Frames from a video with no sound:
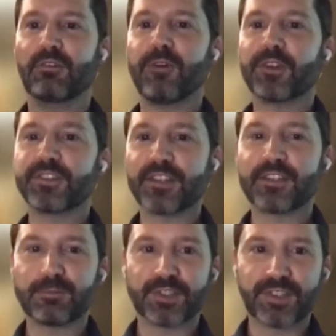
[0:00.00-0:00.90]
false
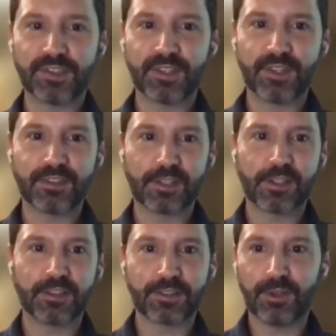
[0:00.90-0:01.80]
sense of precision that
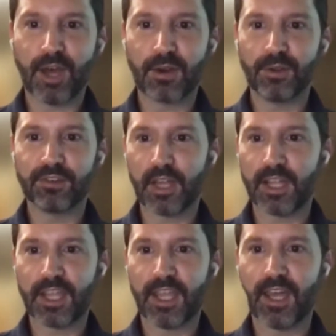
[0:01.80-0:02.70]
statistical models
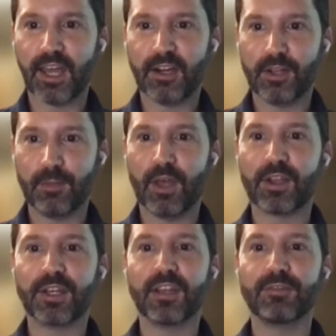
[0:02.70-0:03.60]
like AI or ML
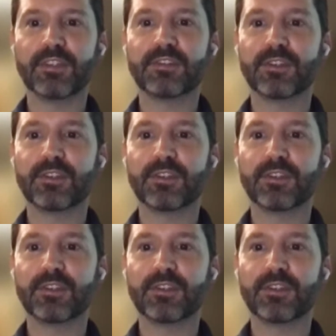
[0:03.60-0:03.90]
can give us.